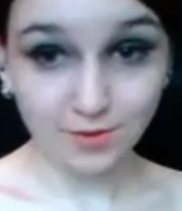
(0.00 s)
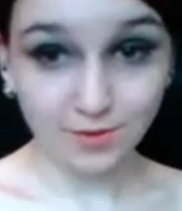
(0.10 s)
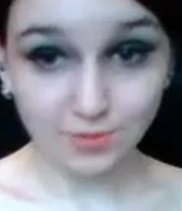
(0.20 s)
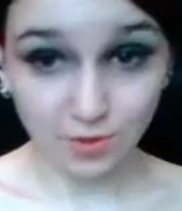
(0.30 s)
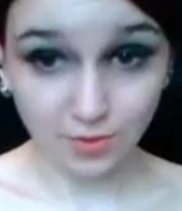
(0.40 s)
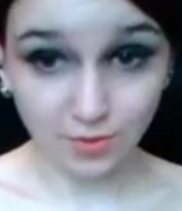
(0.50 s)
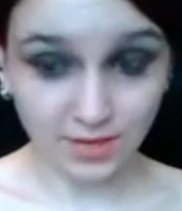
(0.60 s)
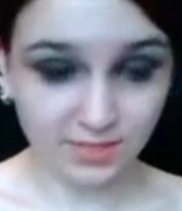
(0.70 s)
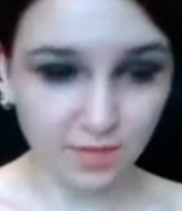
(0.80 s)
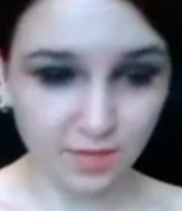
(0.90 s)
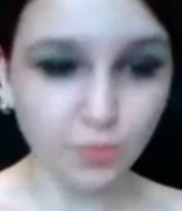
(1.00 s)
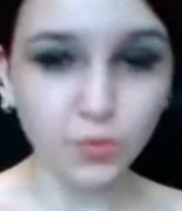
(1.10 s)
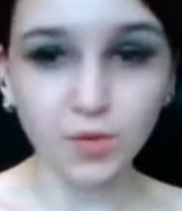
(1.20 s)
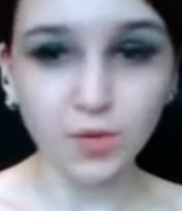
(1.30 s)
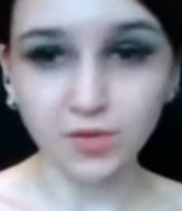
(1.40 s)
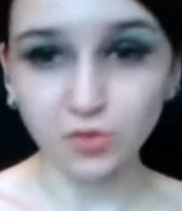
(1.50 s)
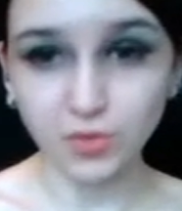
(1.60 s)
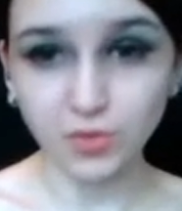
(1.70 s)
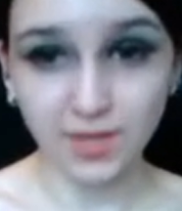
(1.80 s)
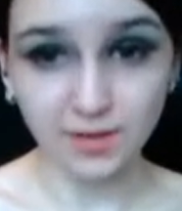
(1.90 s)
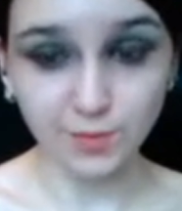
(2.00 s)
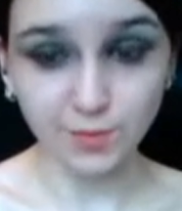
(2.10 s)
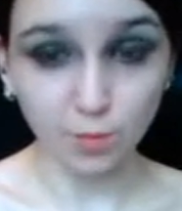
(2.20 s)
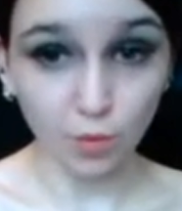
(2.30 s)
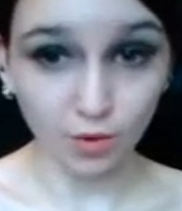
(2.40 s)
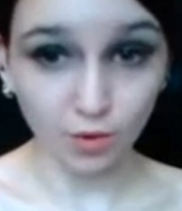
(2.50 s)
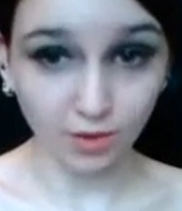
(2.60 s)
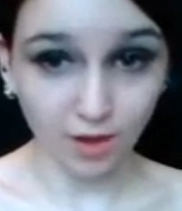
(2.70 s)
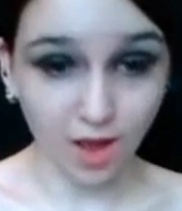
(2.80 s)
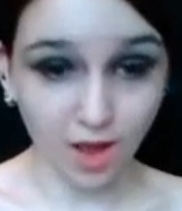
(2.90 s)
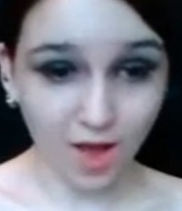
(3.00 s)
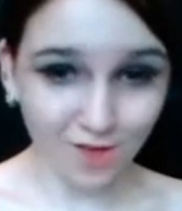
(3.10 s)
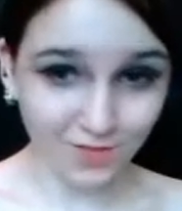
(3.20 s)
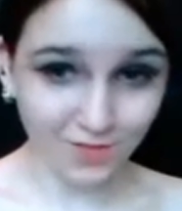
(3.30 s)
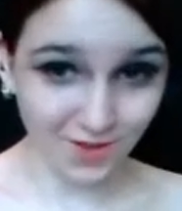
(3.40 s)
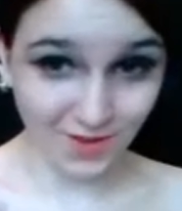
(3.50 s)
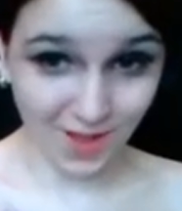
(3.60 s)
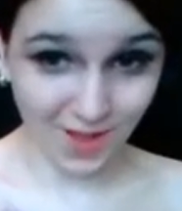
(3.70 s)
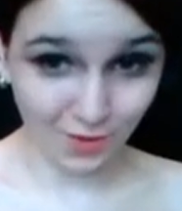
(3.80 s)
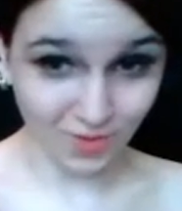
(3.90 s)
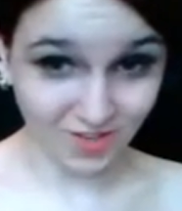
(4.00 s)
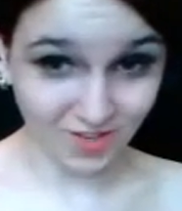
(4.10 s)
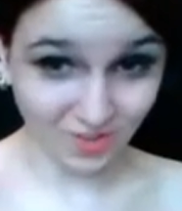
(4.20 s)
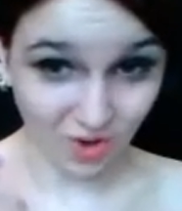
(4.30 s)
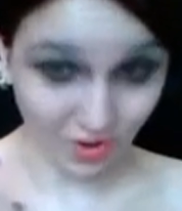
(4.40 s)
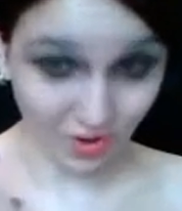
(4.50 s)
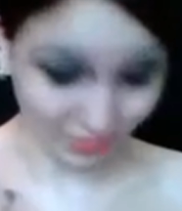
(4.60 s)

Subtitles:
So next up, we want to create more of the unhealthy gaunt